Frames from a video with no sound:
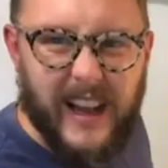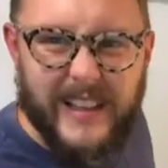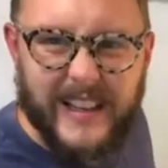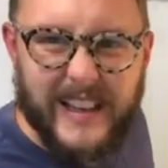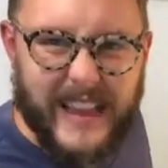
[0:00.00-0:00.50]

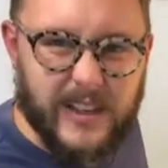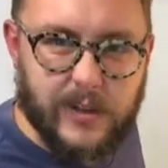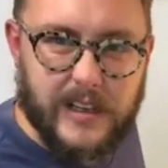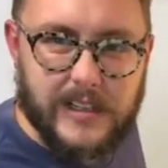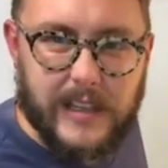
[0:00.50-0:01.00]

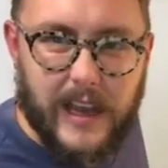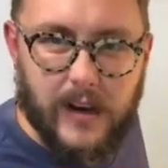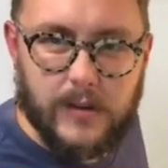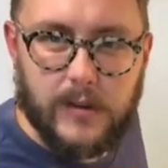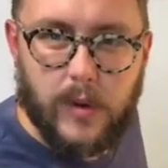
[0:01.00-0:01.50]
electric
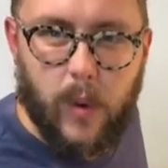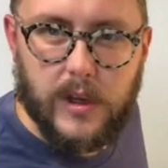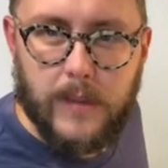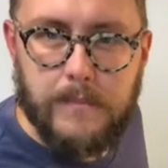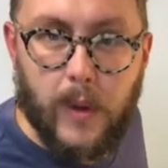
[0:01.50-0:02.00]
sound,
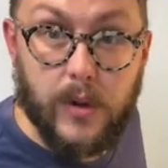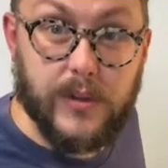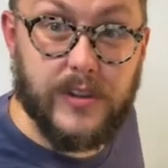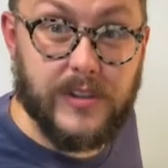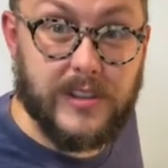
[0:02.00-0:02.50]
quite a
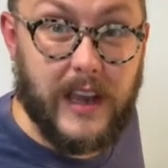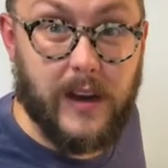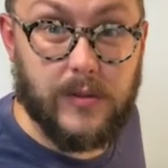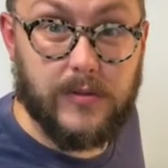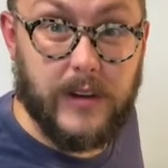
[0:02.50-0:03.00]
modern
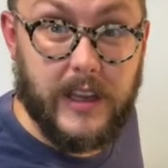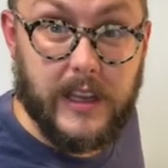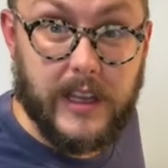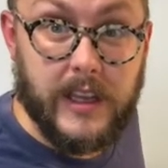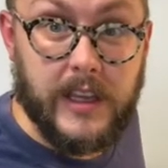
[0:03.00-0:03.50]
sound
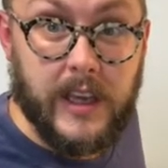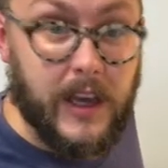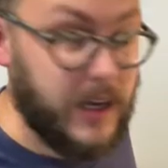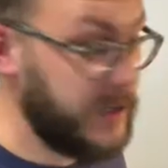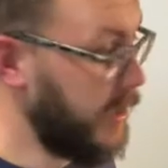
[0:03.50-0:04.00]
really,
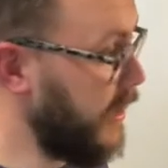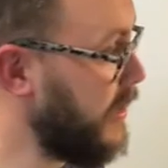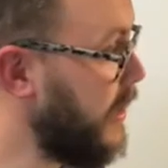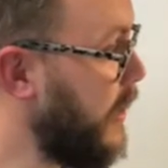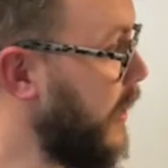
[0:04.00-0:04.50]

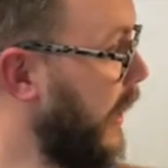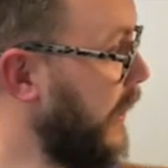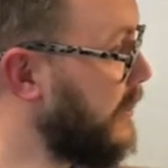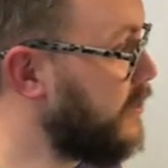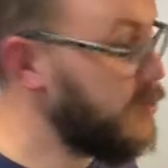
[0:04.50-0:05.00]
okay?
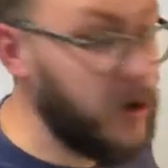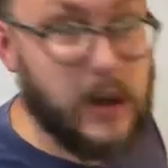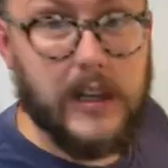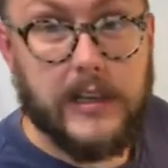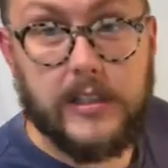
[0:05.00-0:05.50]
And it's not a
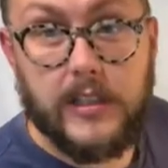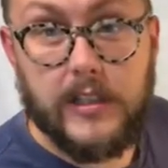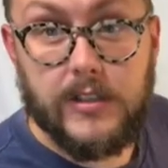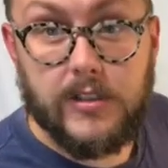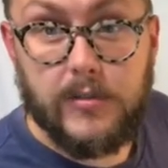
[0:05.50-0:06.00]
classical
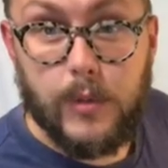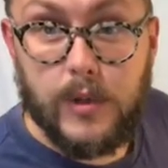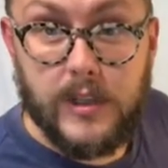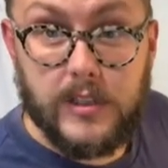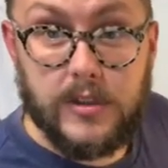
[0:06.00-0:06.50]

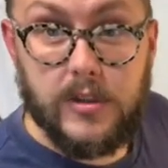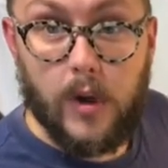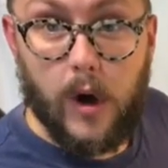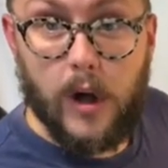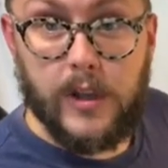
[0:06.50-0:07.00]
instrument, it's
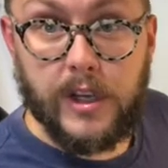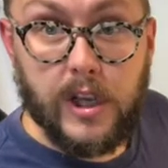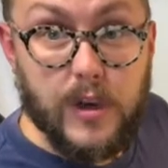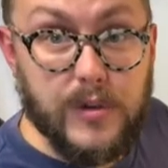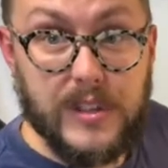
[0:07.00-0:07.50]
not an
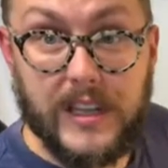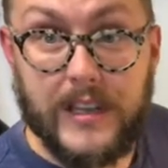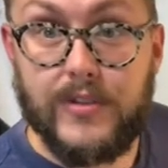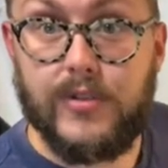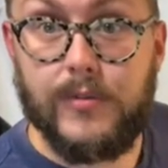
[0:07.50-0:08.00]
acoustic
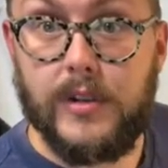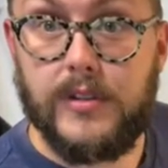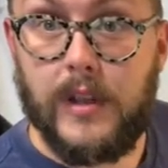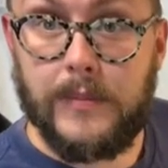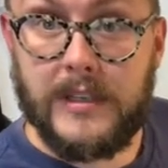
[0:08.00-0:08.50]

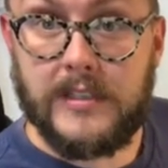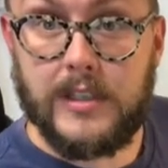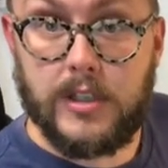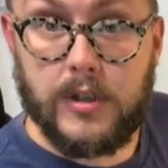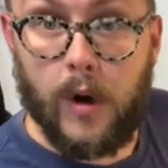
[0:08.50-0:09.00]
instrument. That means
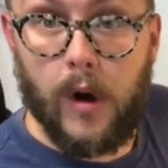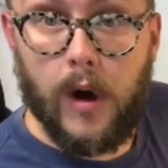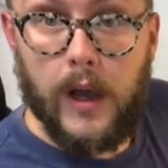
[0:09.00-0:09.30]
it's not,